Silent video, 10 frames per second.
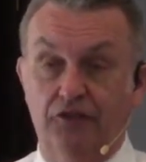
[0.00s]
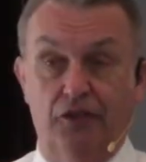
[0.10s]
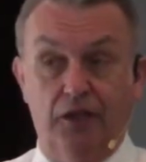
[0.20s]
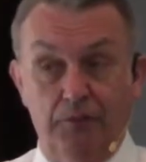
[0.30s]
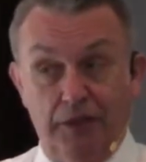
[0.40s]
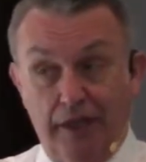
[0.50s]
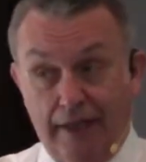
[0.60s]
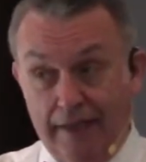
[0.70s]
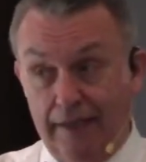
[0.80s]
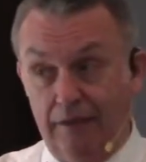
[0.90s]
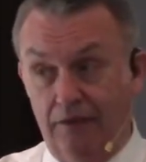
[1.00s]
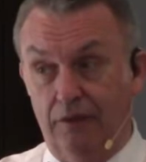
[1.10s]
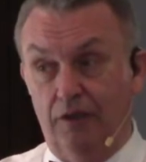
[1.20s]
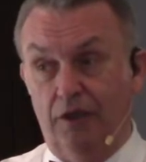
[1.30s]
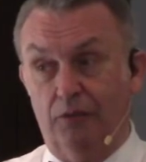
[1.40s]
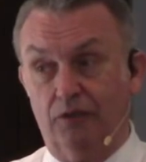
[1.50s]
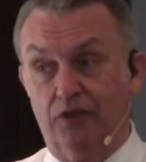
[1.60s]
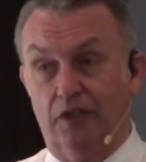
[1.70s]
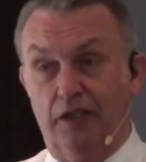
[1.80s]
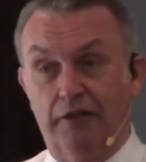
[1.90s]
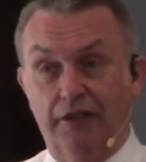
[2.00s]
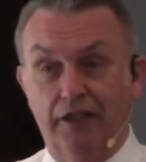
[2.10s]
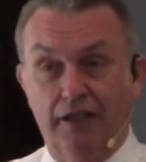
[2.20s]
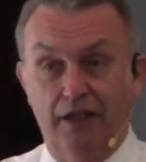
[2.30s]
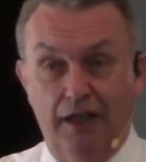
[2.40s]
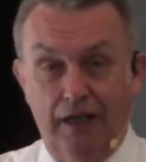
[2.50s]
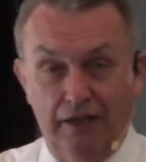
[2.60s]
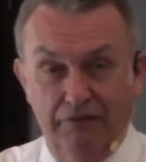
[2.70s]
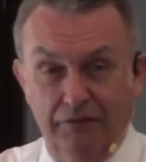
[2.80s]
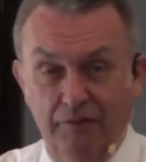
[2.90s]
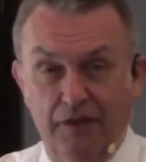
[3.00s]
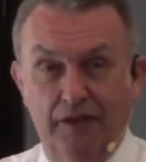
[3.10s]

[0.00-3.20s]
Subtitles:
and John McCain was on Larry King Live.